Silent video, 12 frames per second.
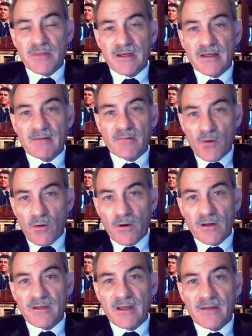being
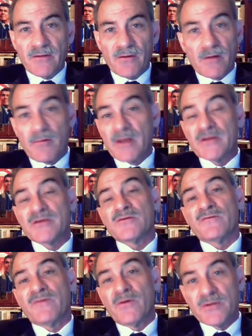recorded than there are
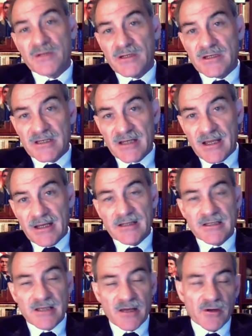registered voters in a state,
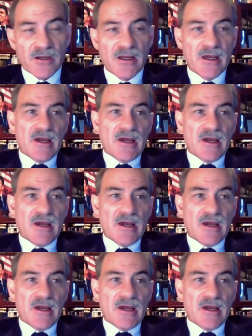et cetera.